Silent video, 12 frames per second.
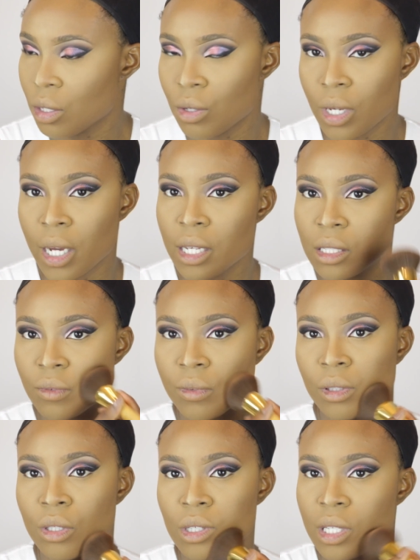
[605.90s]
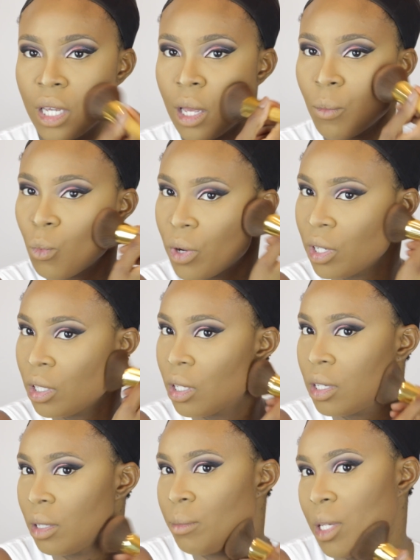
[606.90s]
You guys, if it looks like I'm wearing a
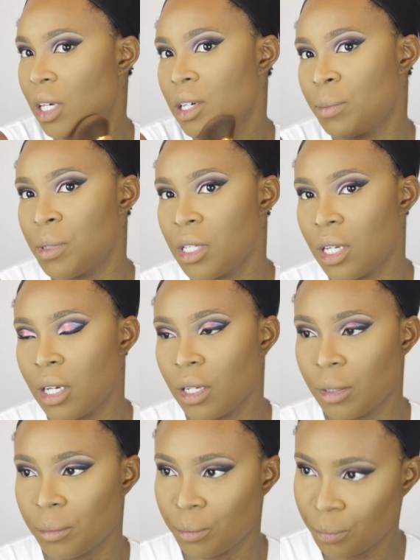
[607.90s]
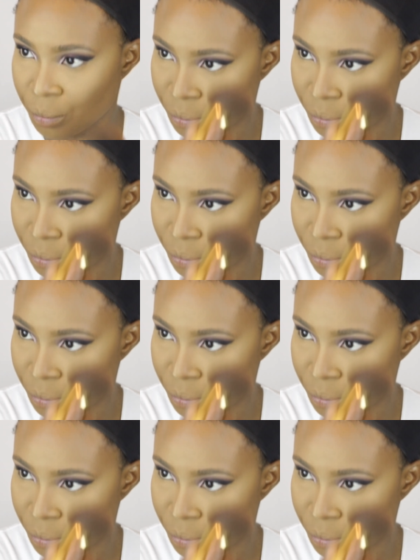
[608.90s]
lot of makeup today,